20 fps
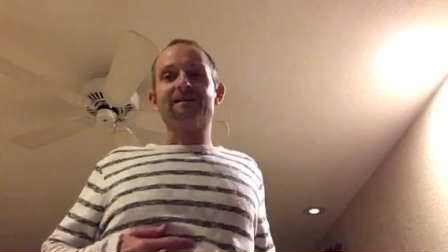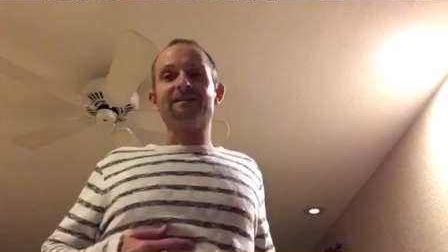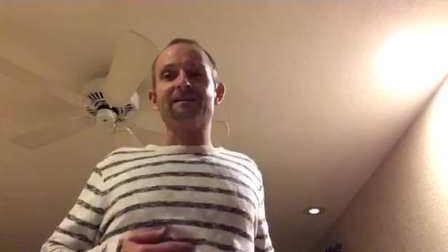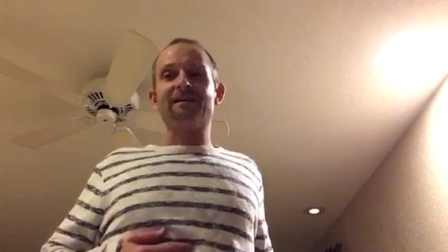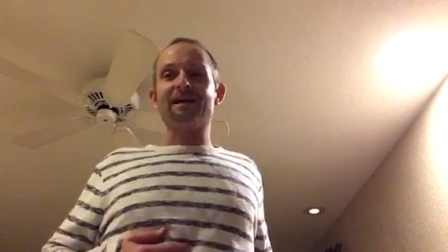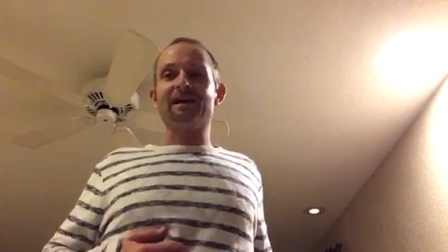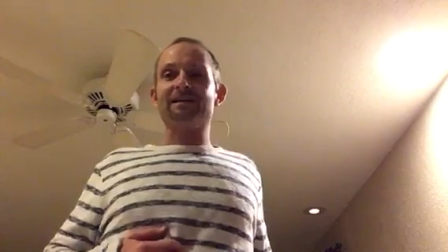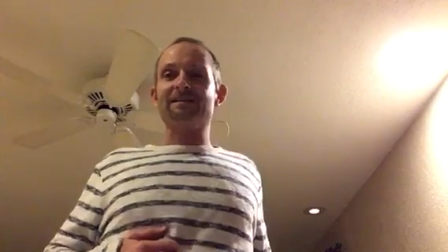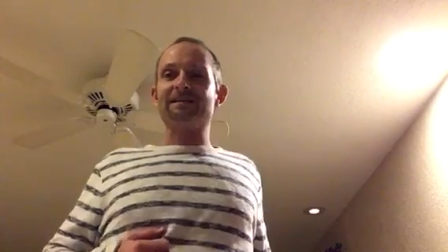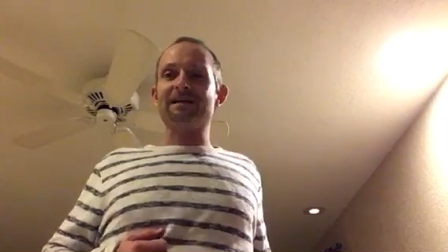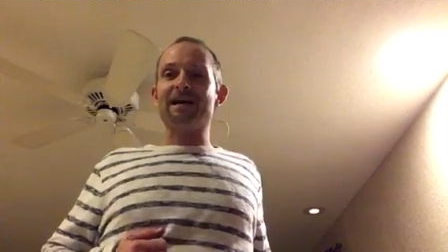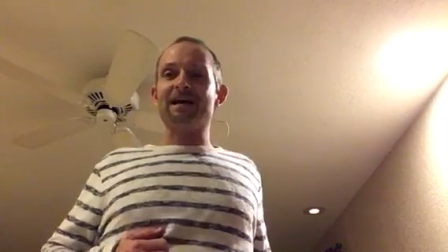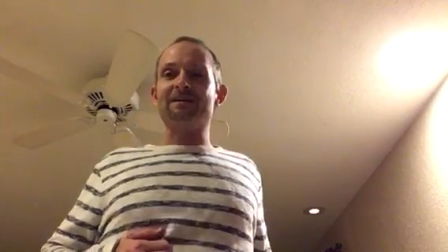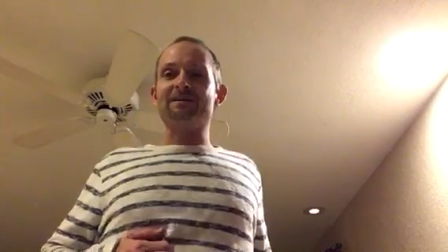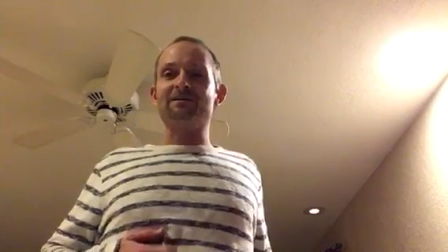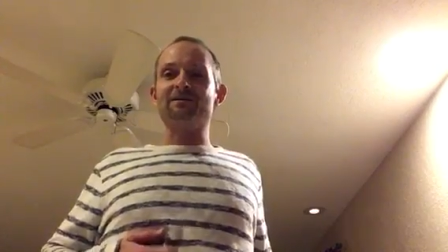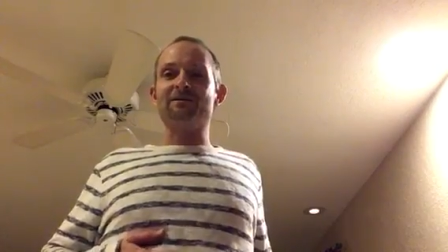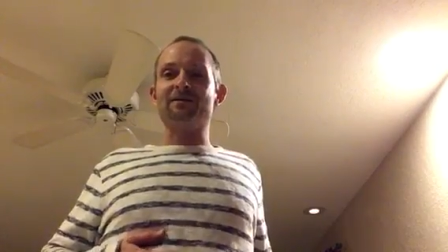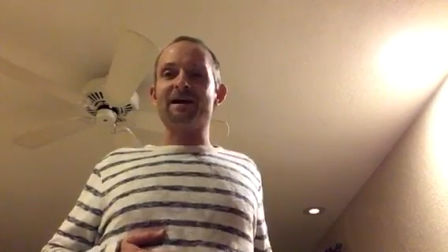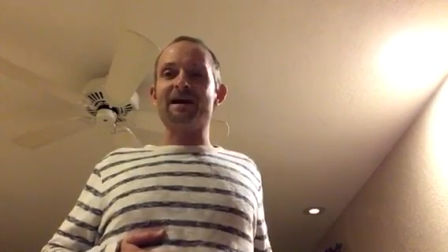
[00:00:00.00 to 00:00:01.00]
CSI
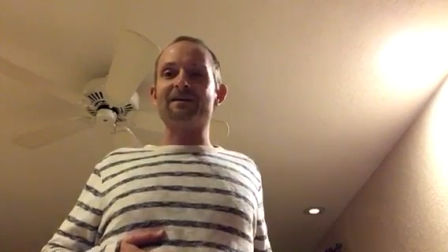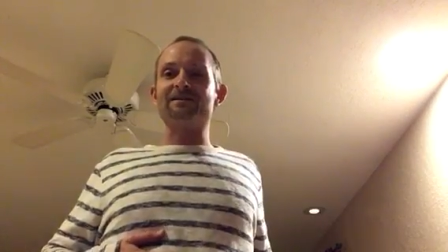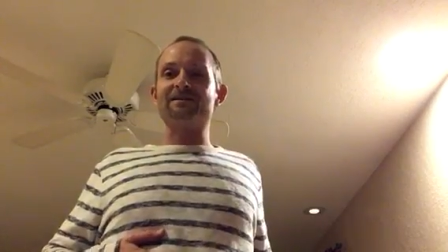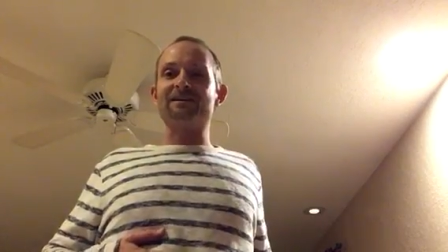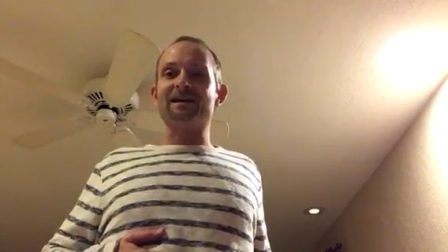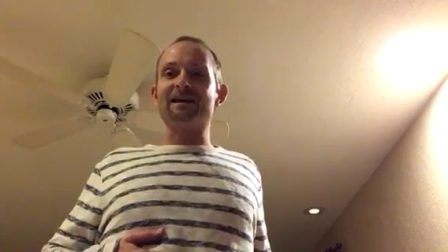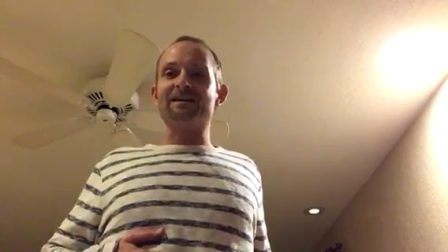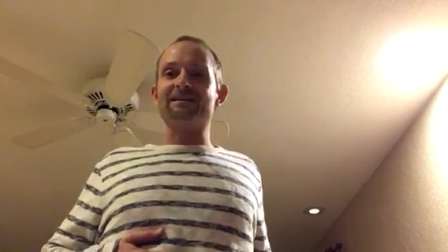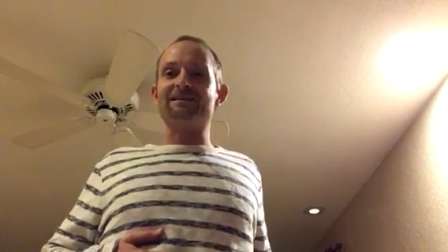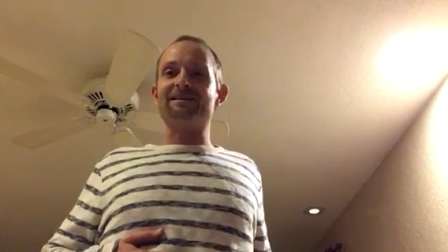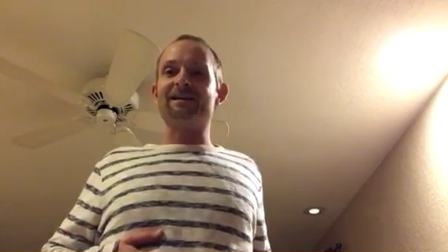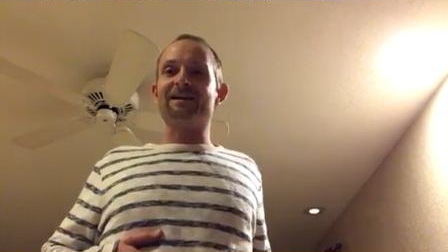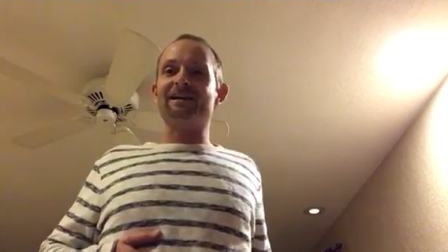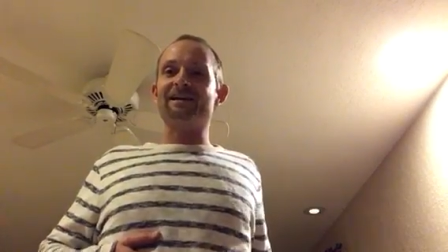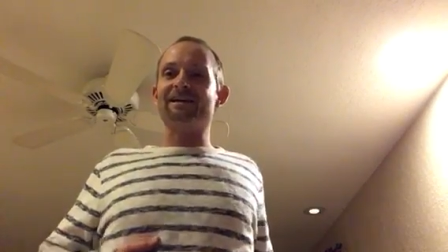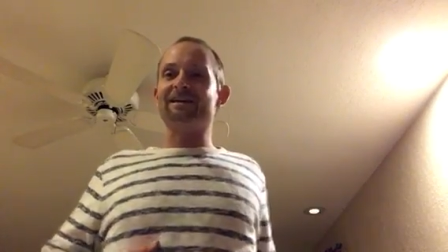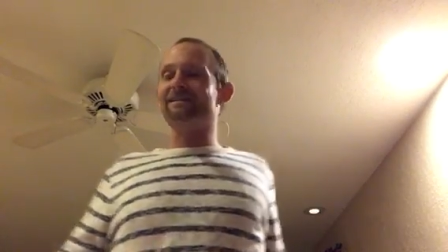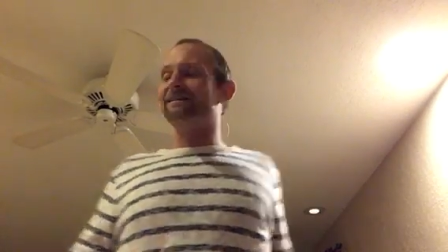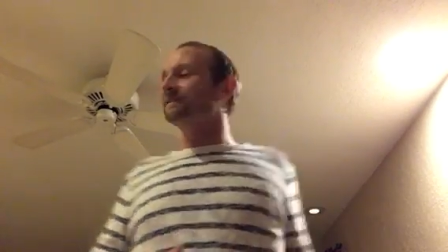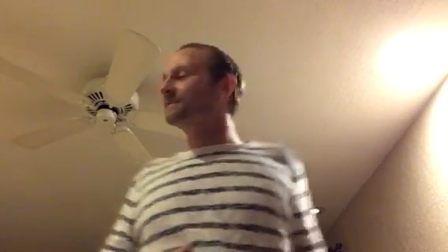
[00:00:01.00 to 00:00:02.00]

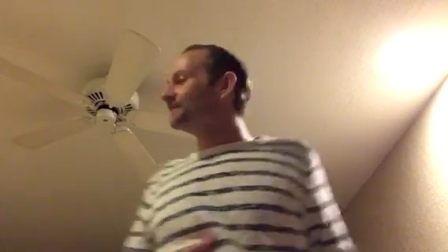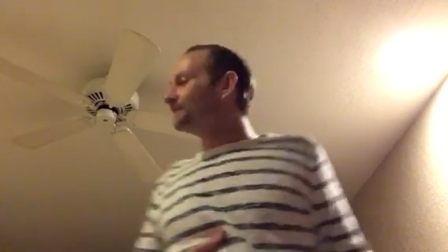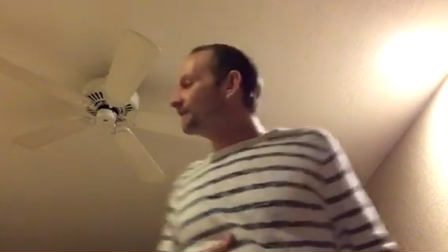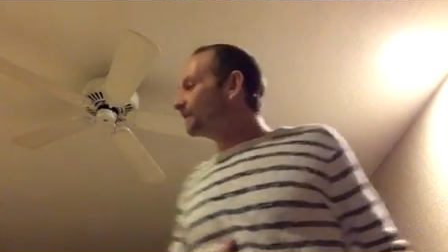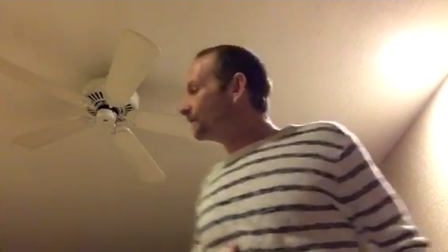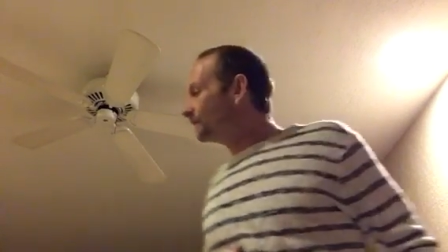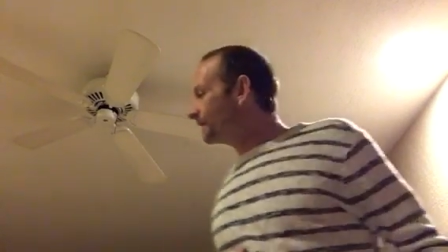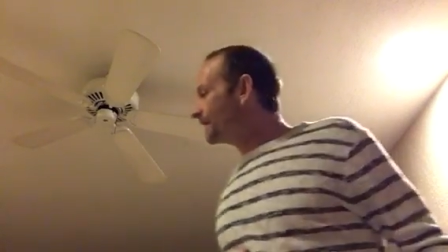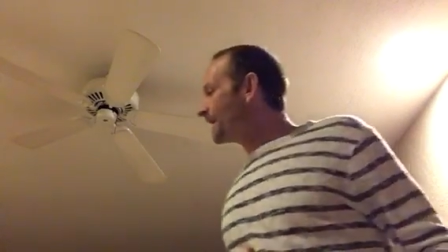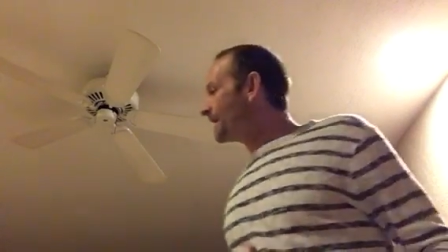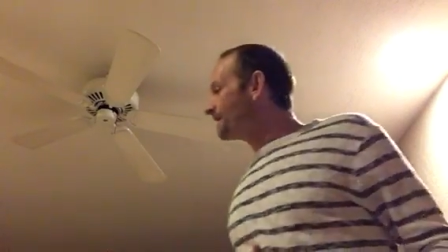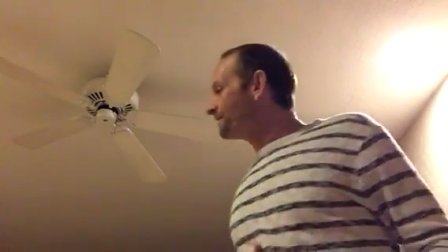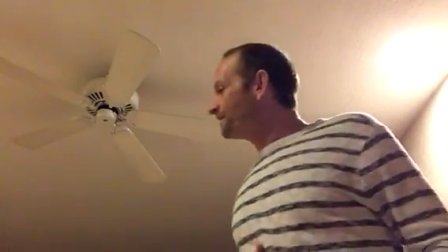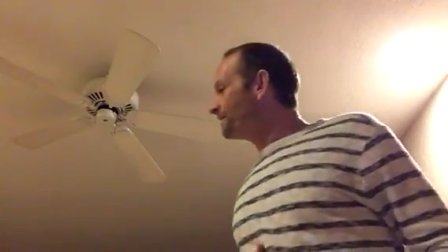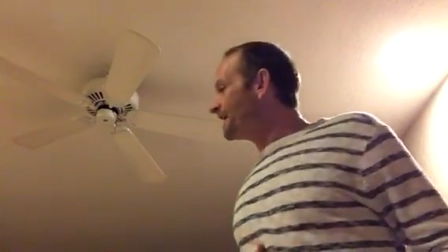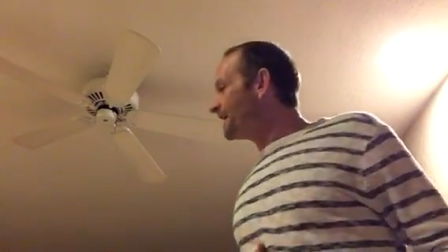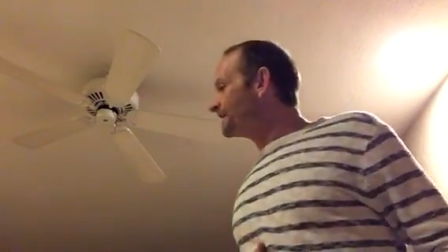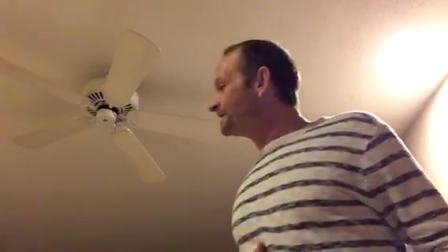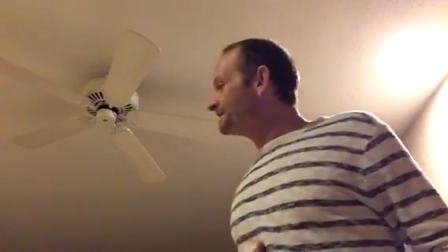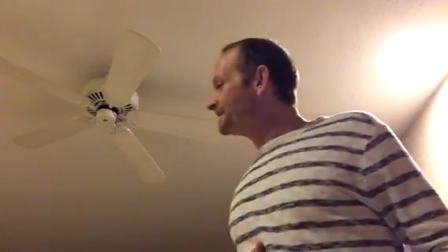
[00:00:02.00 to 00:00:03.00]
2018. We gotta
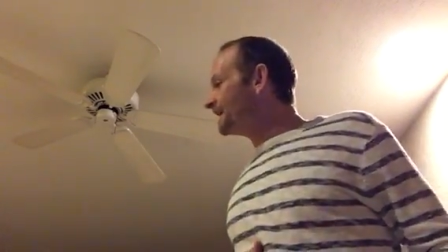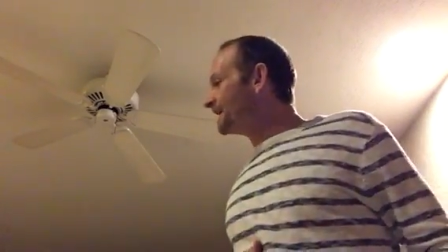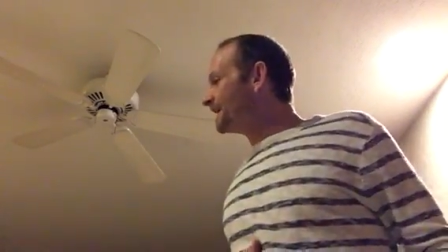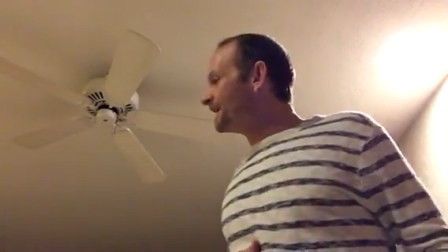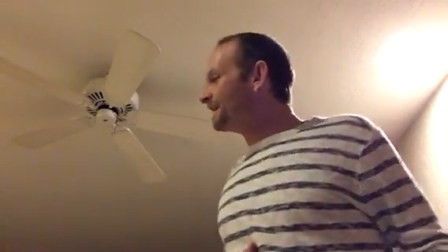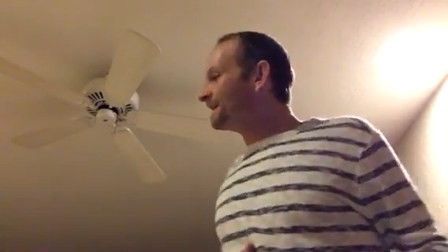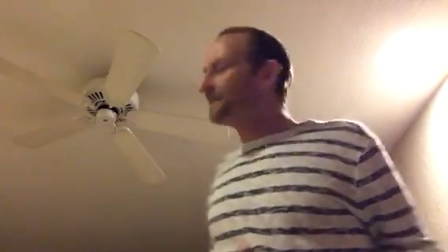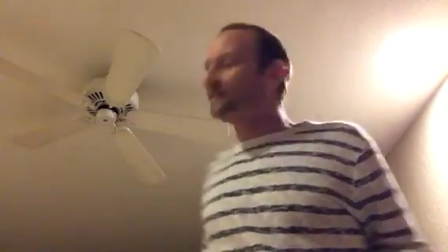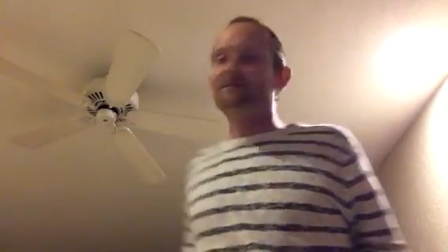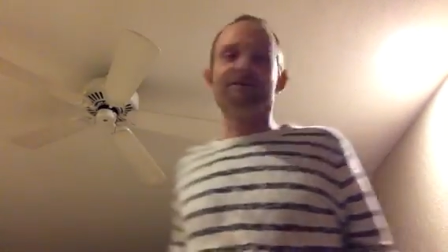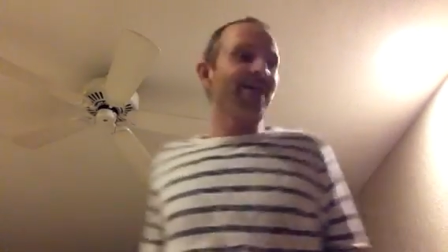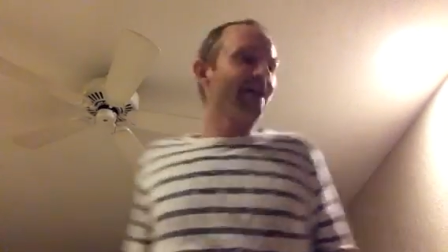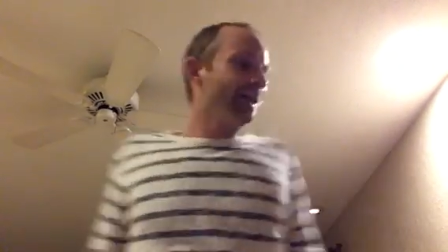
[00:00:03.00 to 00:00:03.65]
find Dave.